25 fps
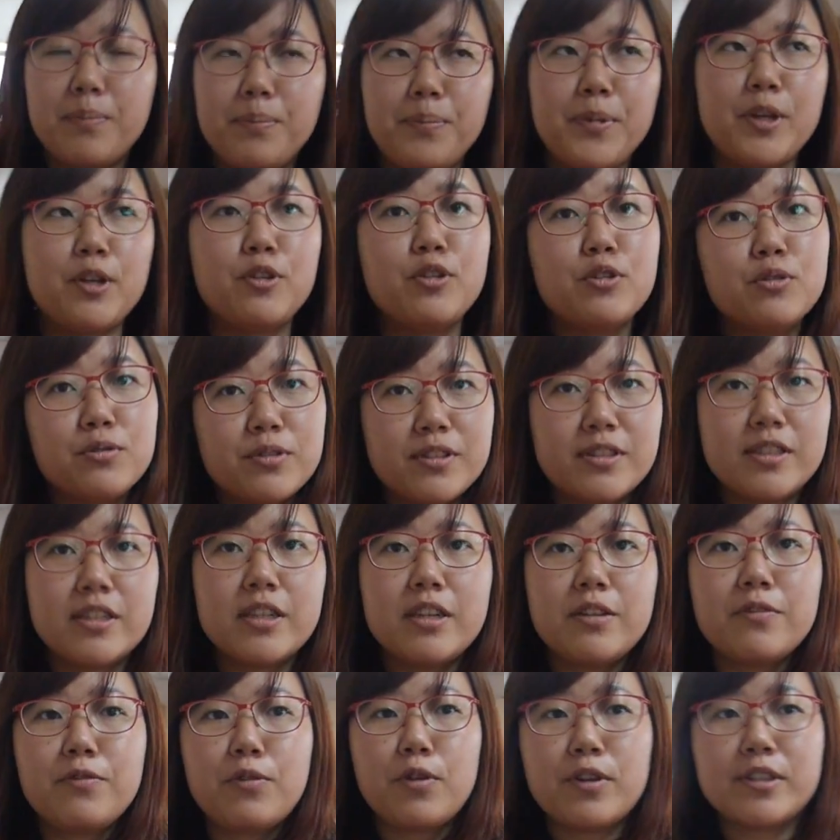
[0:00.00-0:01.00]

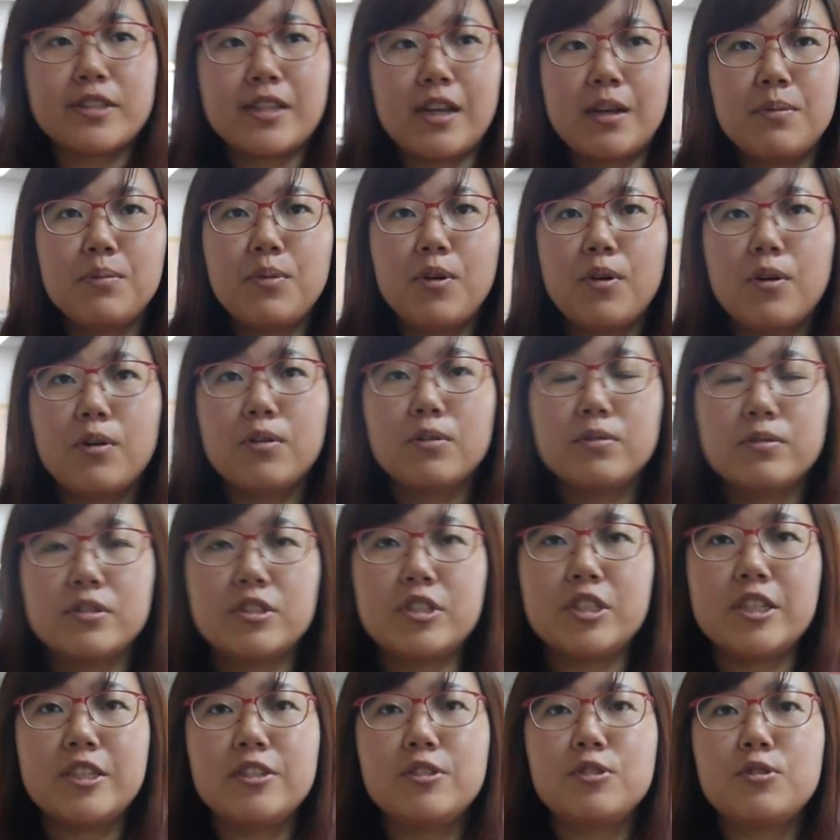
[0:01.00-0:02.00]
B2C. Uh, for example,
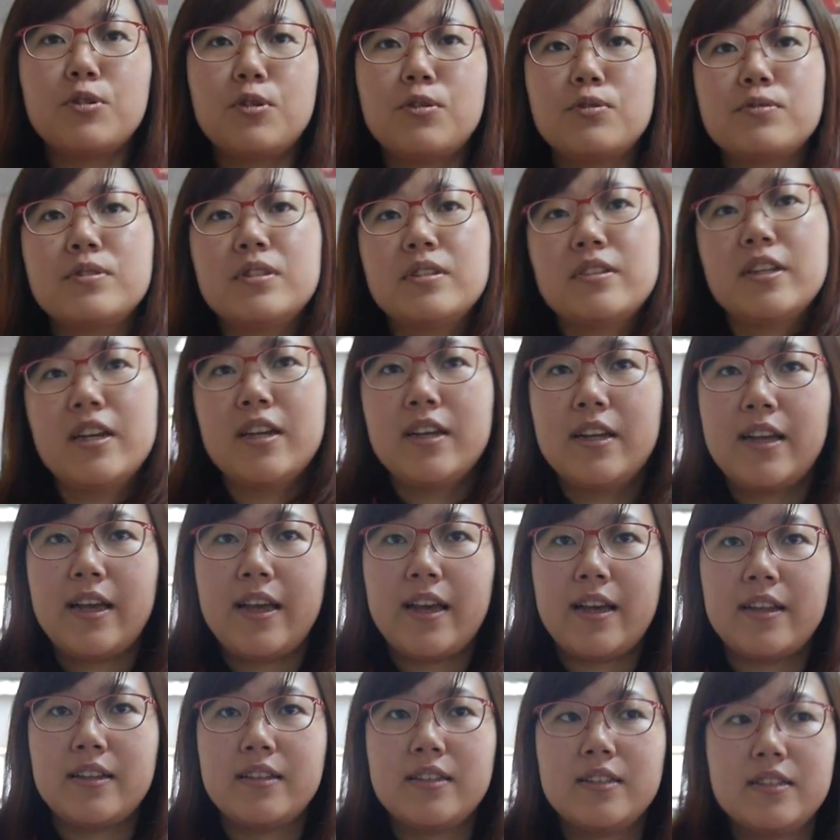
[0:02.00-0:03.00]
Jingdong
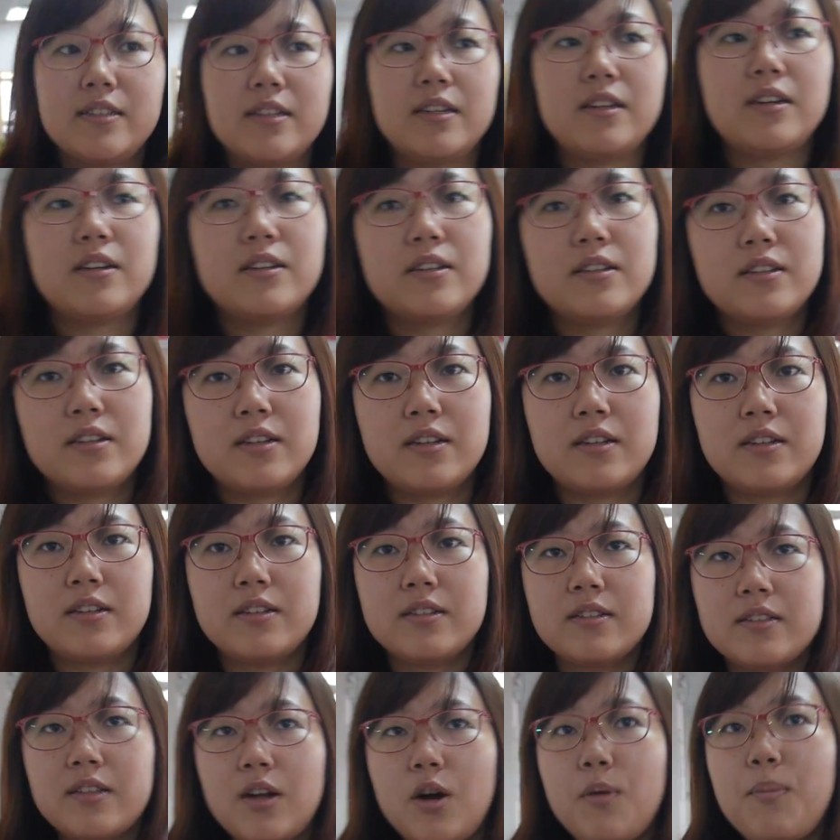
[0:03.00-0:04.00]
and uh, uh,
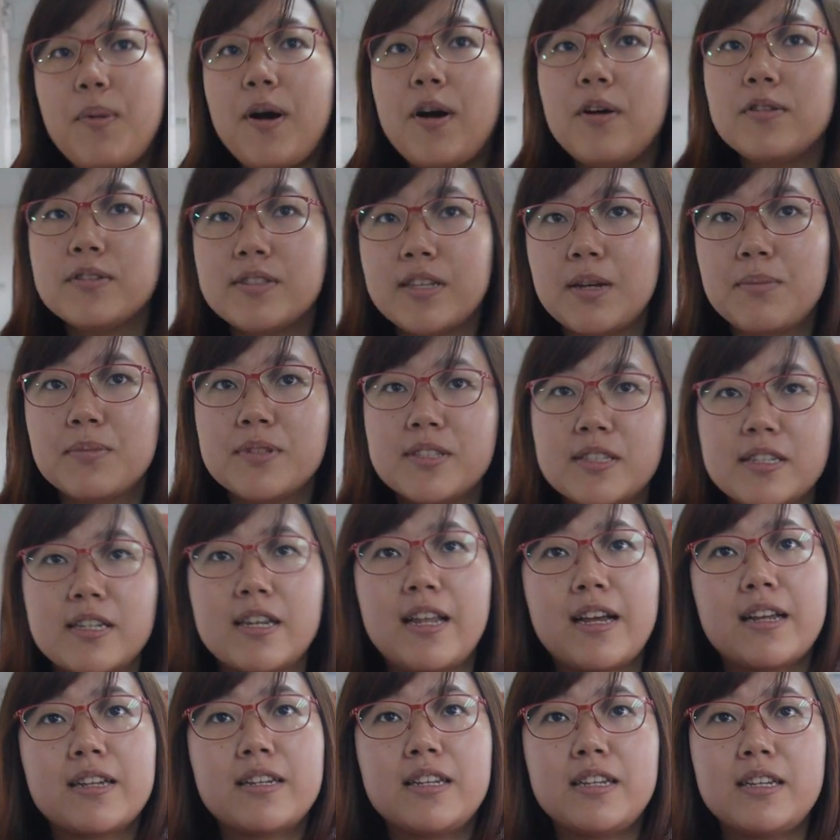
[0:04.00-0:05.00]
Taobao, something
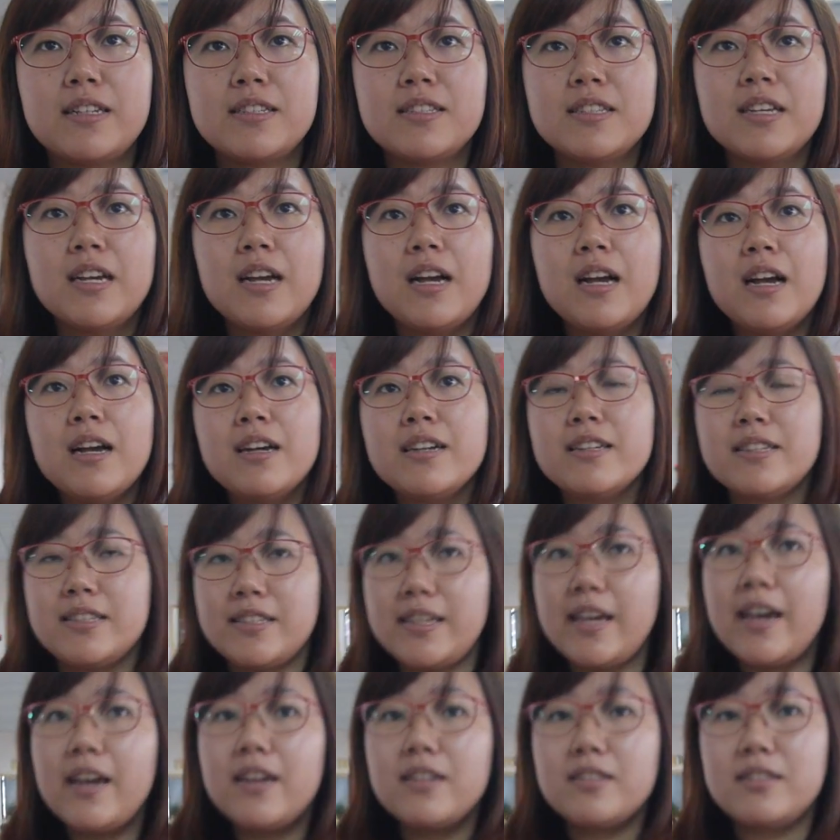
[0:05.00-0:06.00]
like this. Taobao.
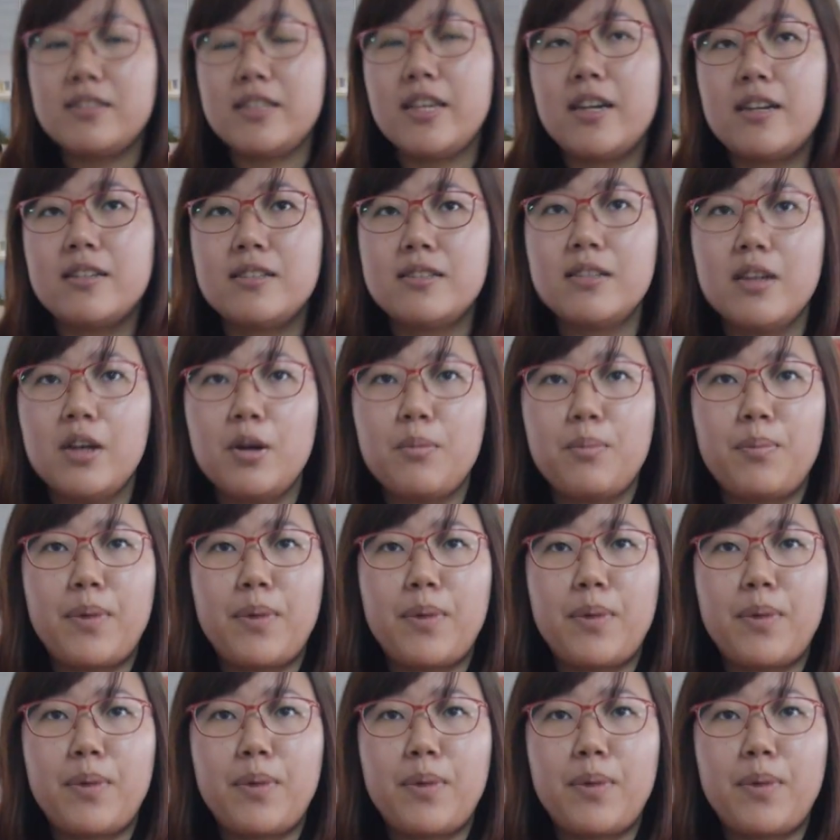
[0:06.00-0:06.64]
Yes, yes.